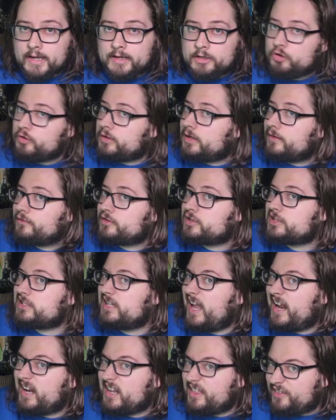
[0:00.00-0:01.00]
and you'll never
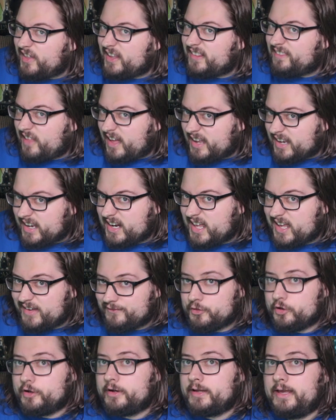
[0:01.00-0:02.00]
see anything like it
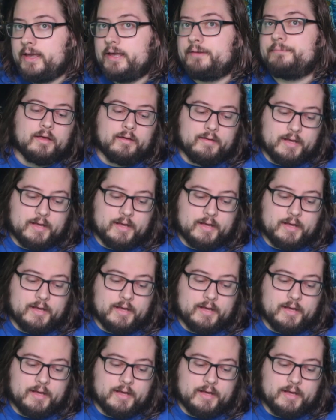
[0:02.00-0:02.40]
ever again.